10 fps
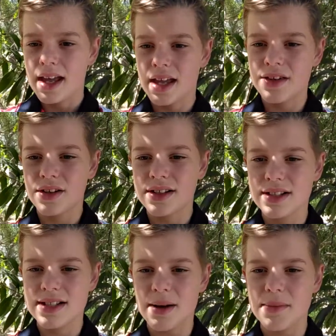And you can
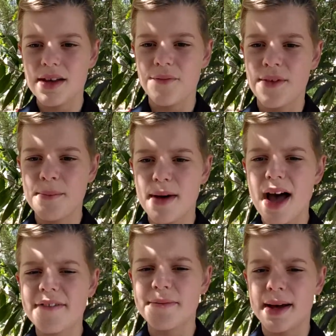tell me from
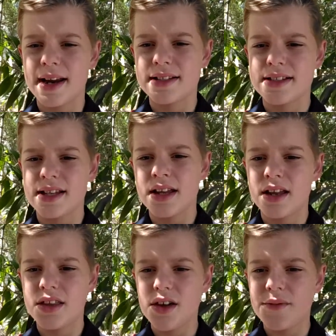off, but I see
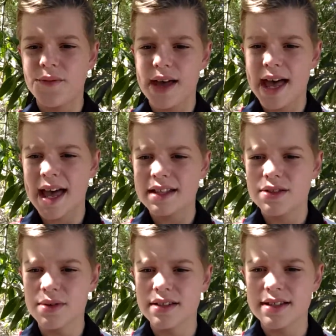it in your
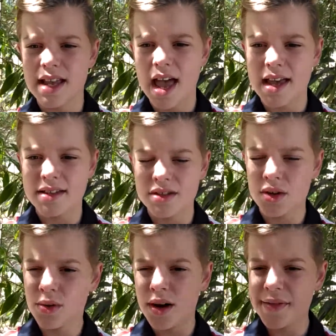face when you say he's the
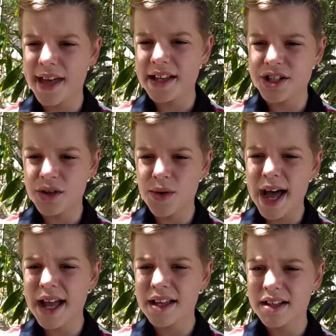one that you
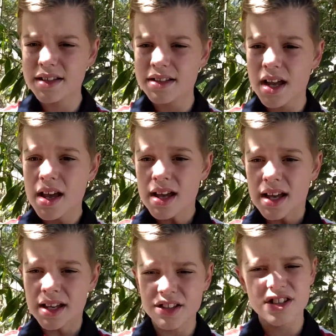want.
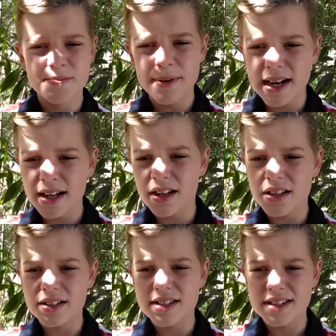And you're spending all
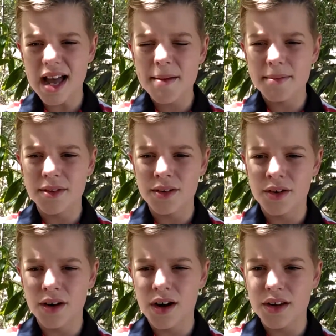your time in the
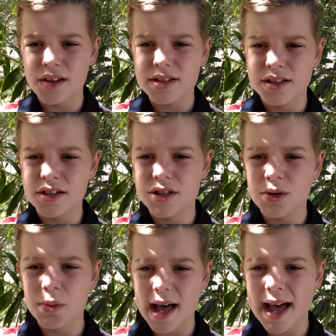wrong
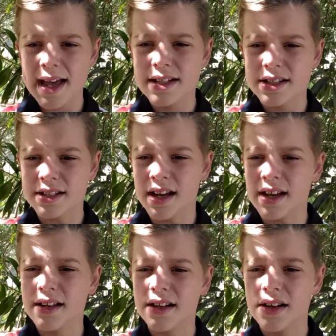situation.